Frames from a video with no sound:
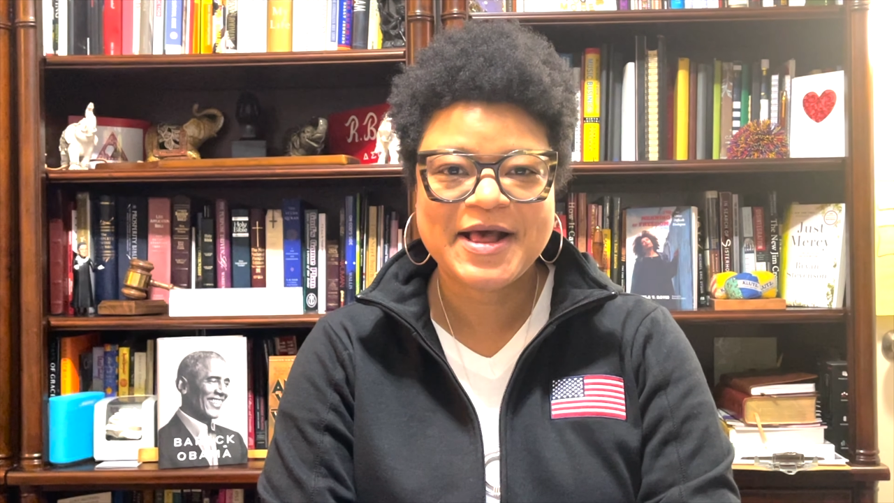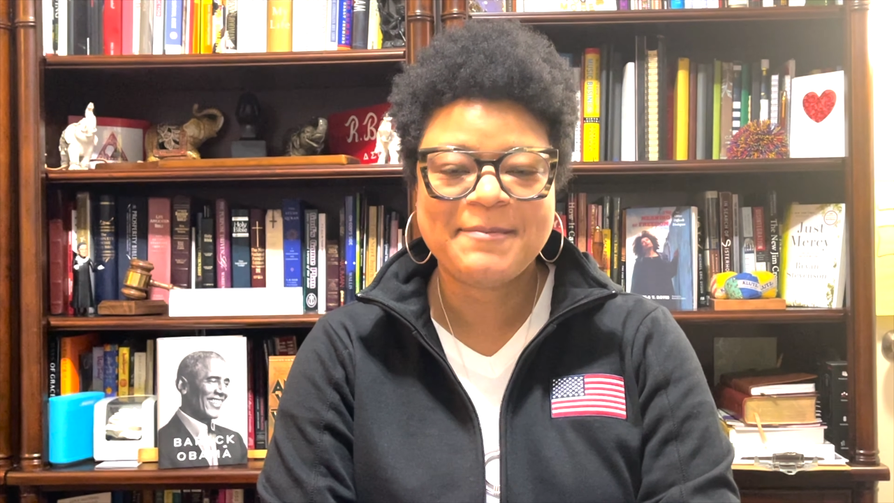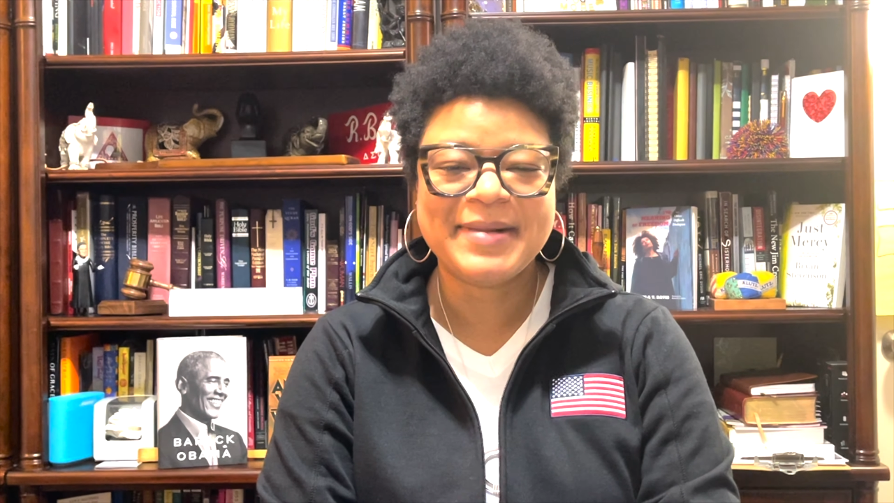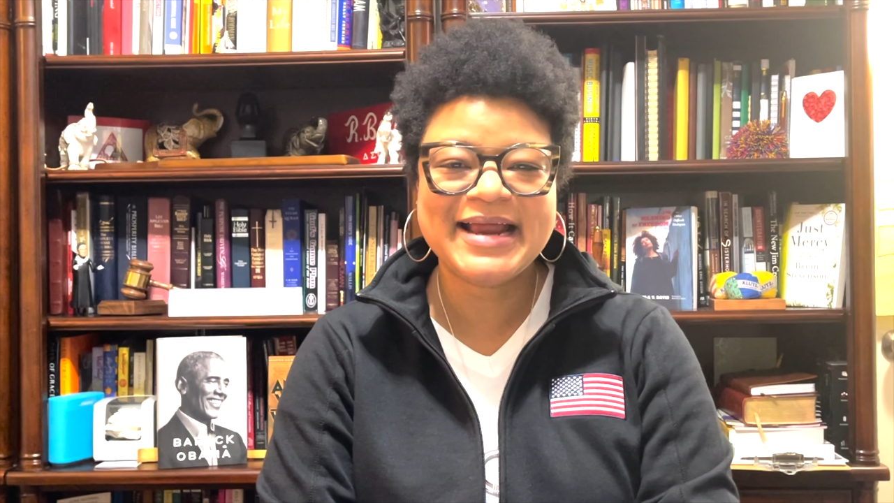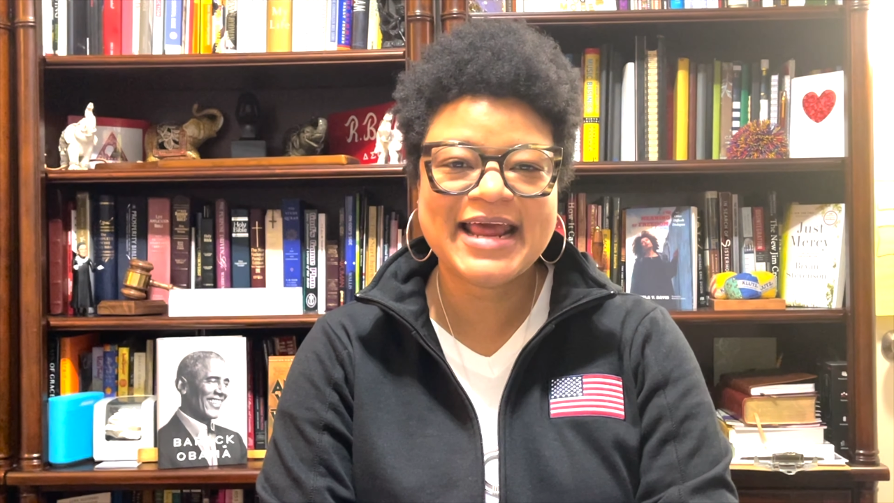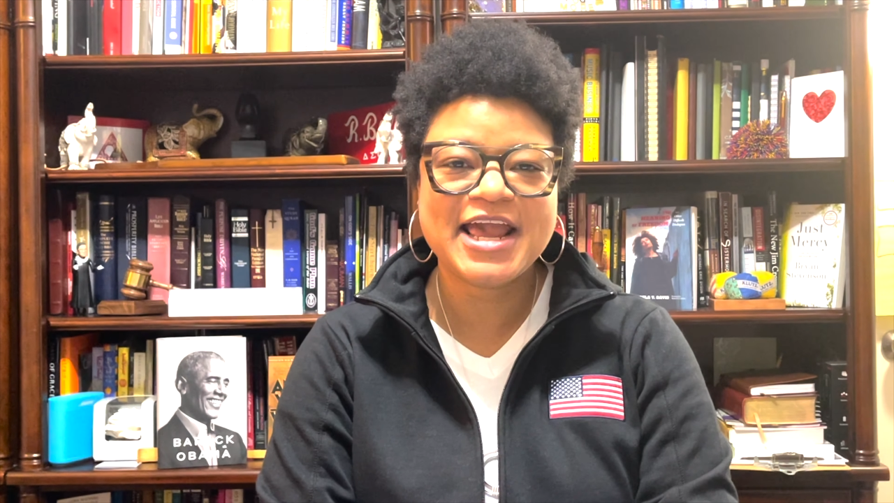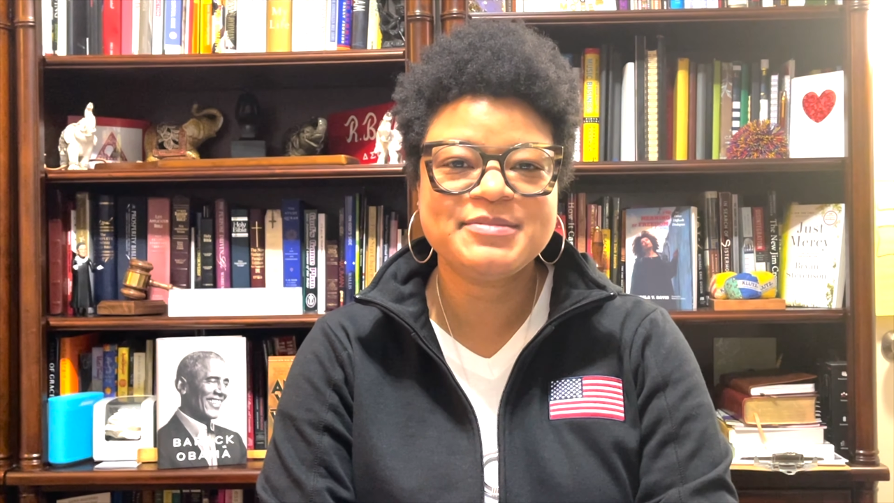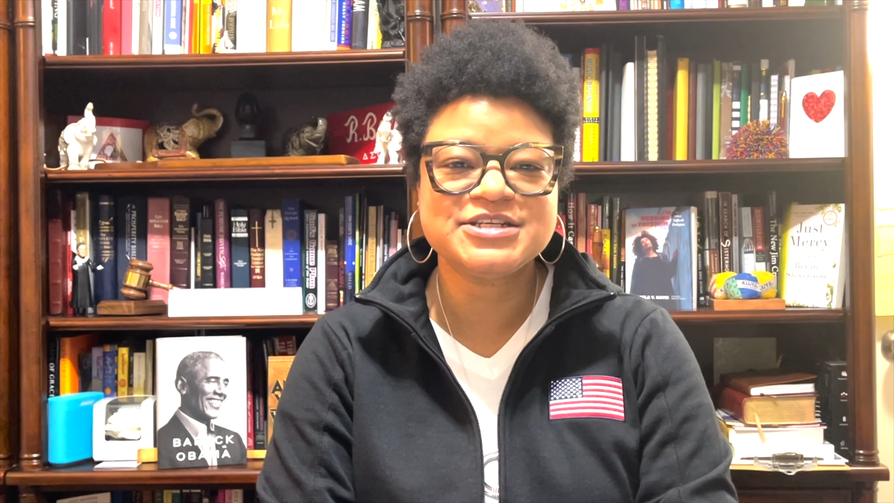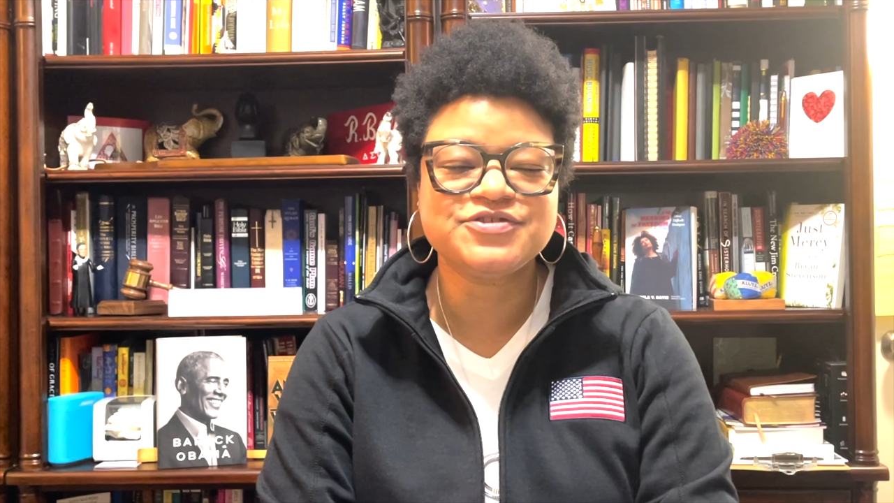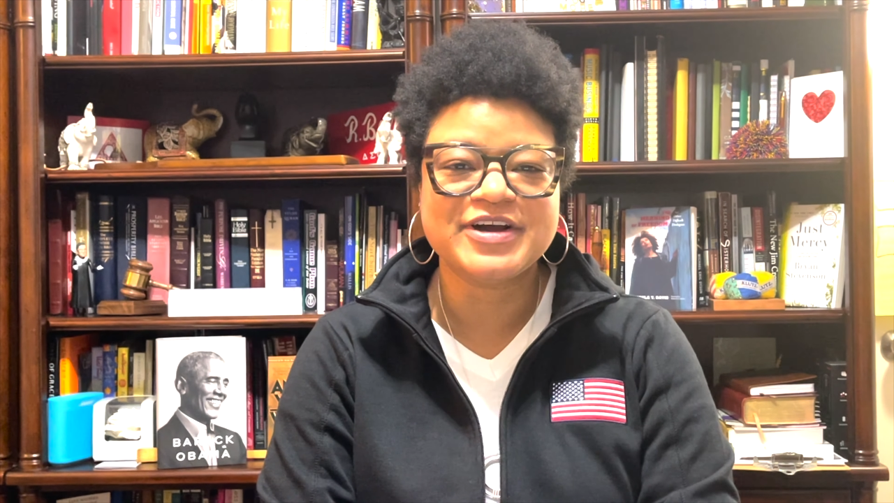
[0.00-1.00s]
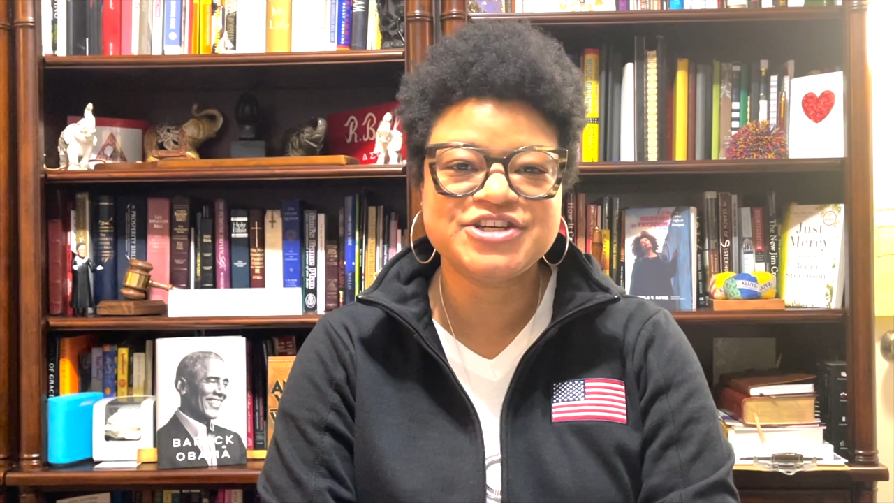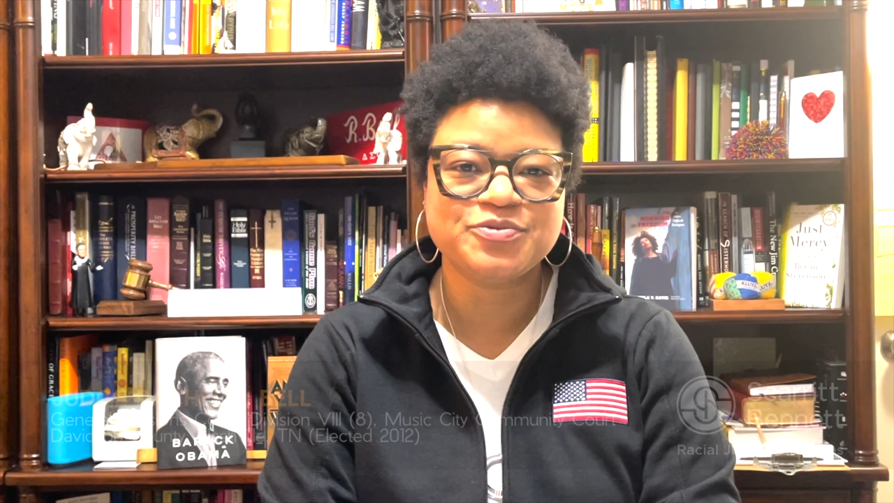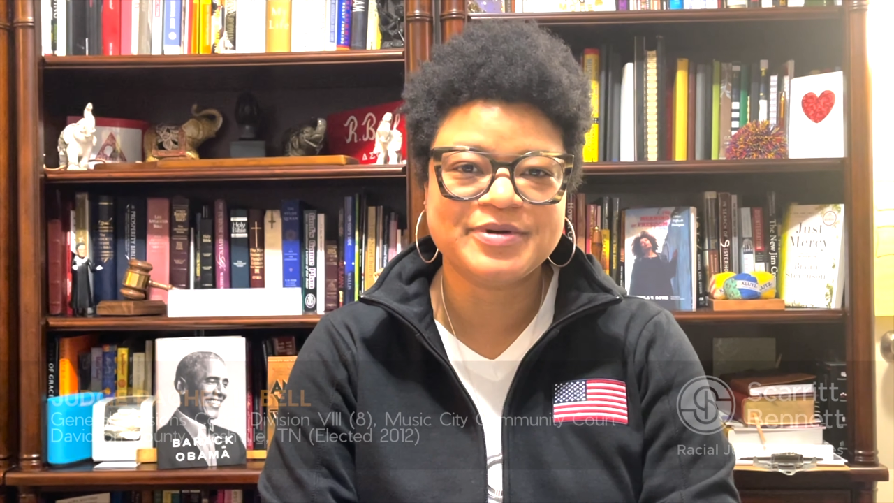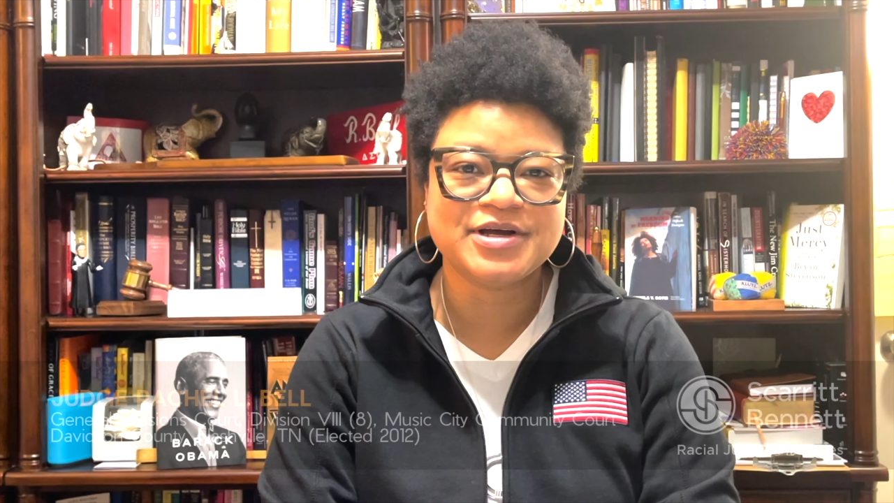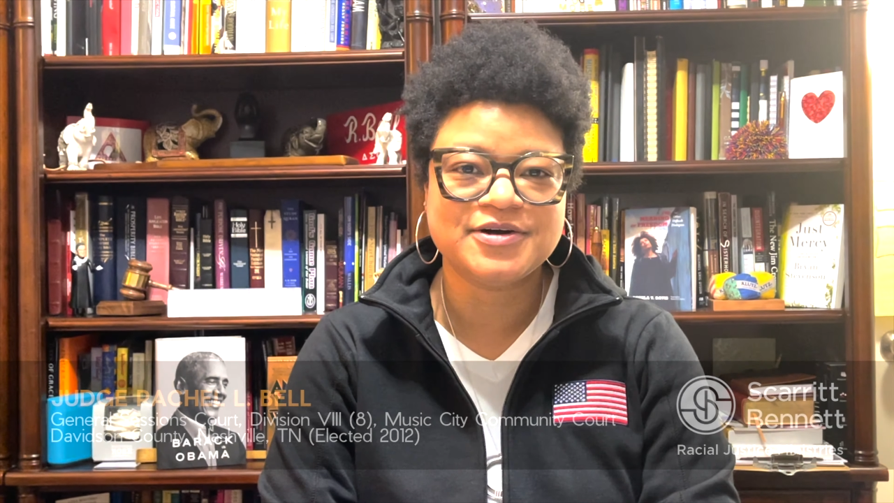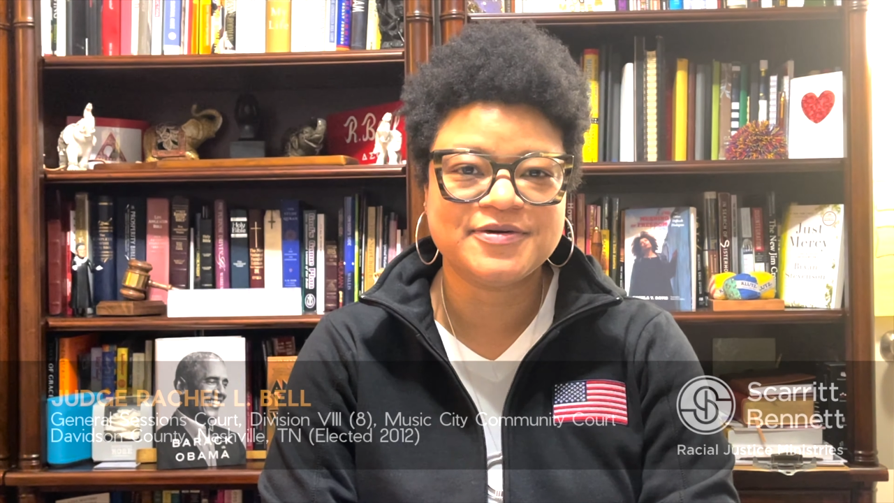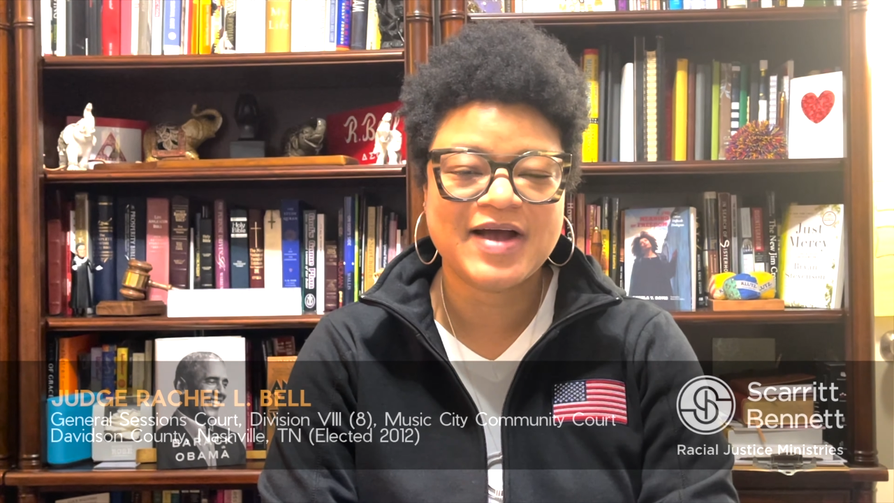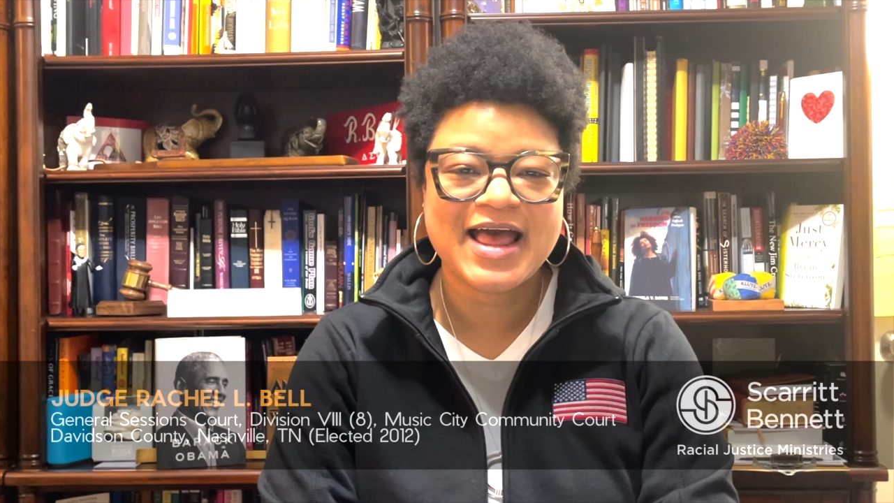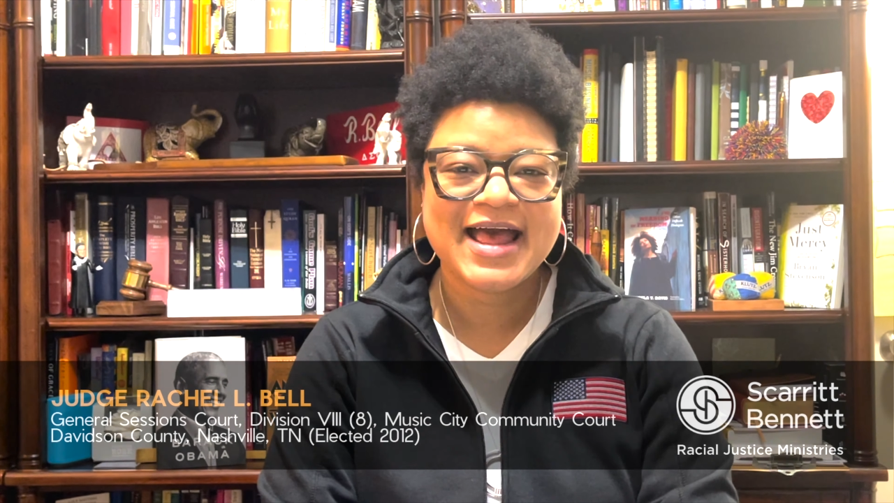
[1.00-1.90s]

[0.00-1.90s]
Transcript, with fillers: My name is Rachel Bell.